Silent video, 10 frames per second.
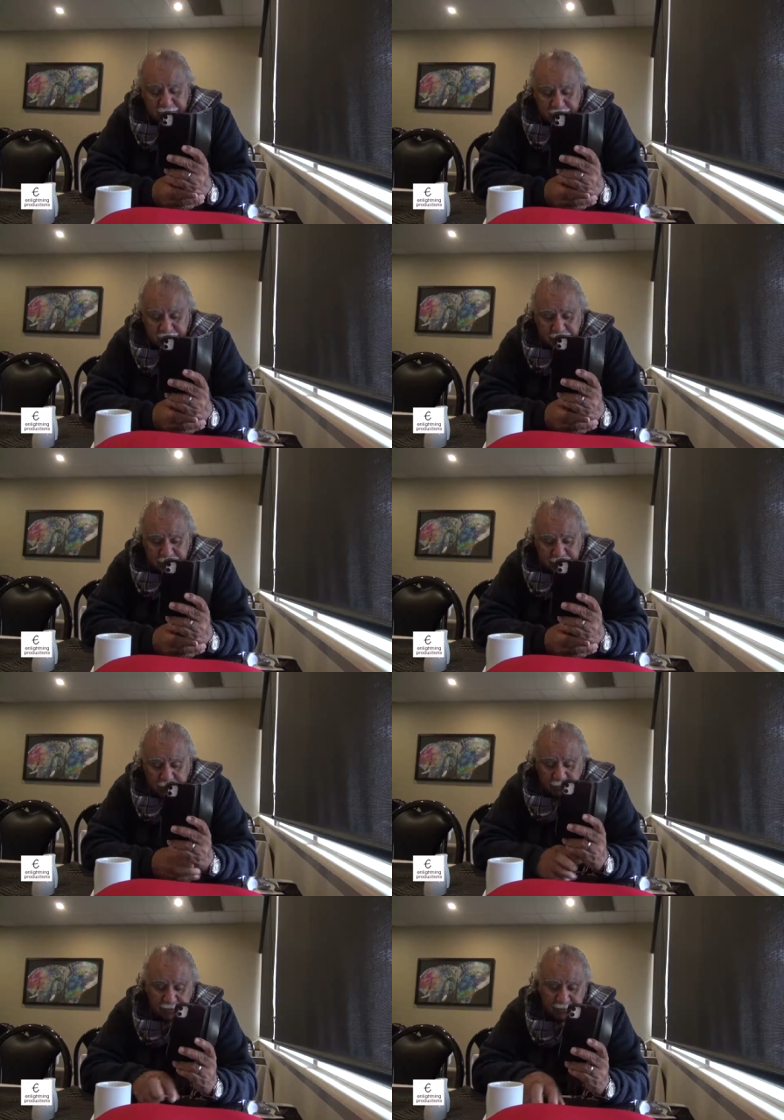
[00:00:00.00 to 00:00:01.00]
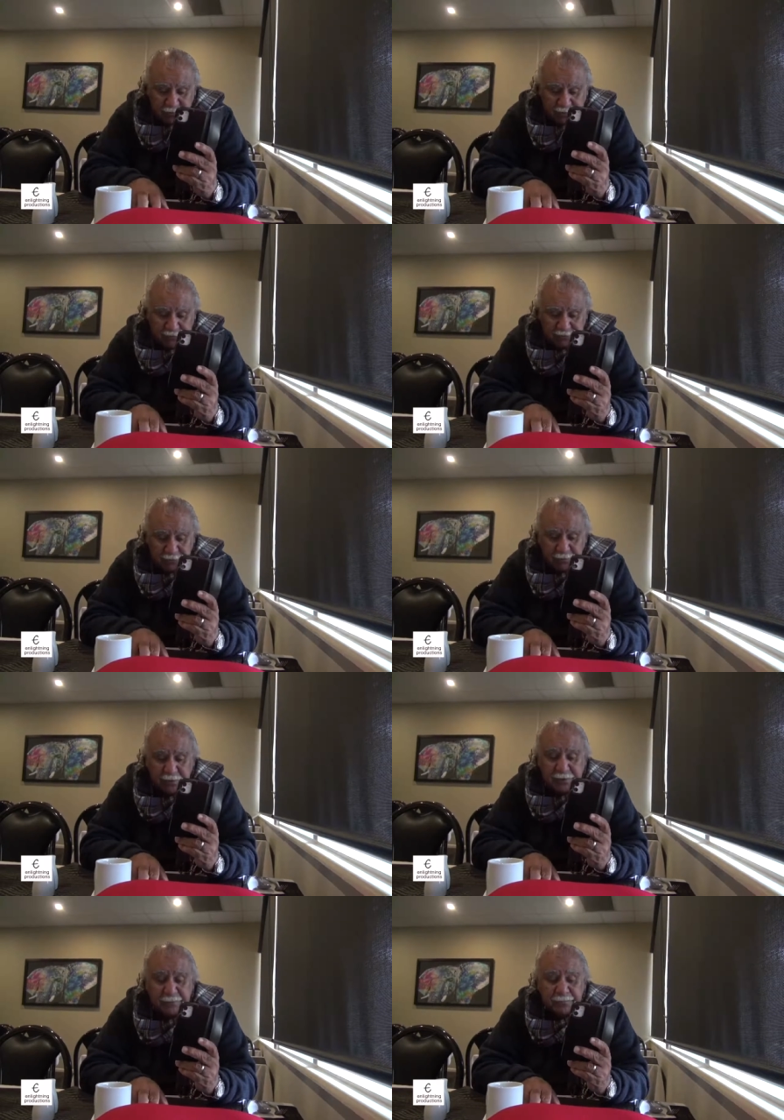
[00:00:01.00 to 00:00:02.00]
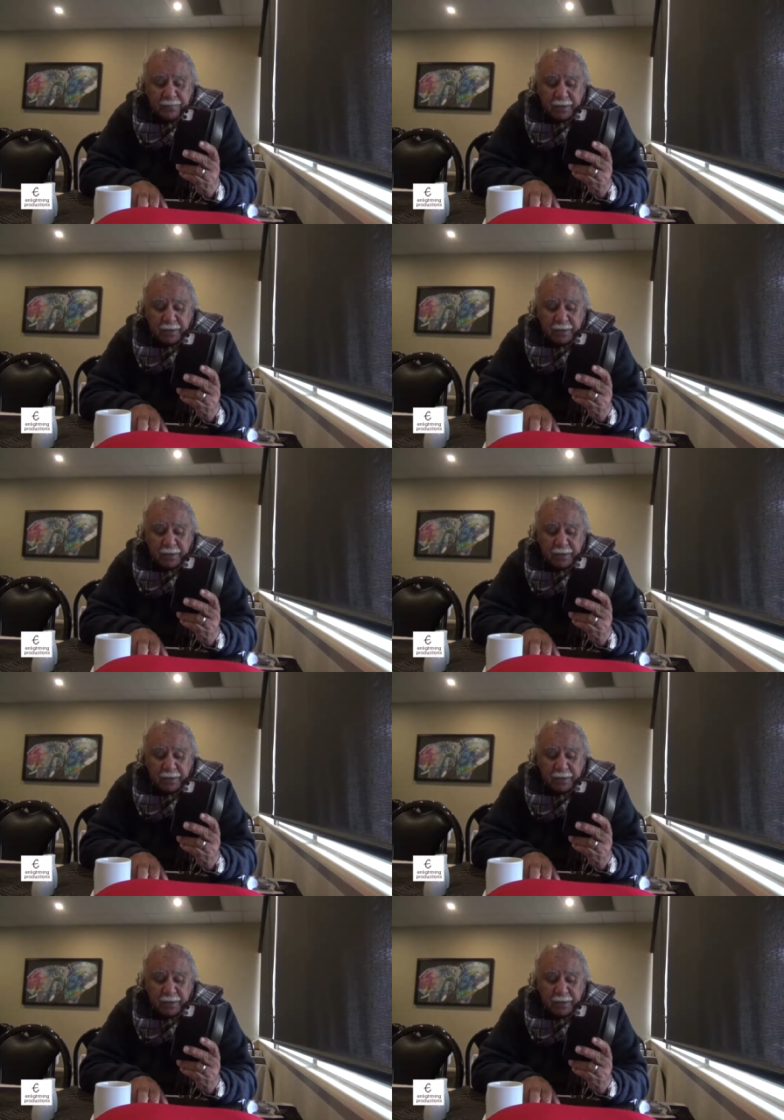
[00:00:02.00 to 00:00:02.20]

said, told you that story,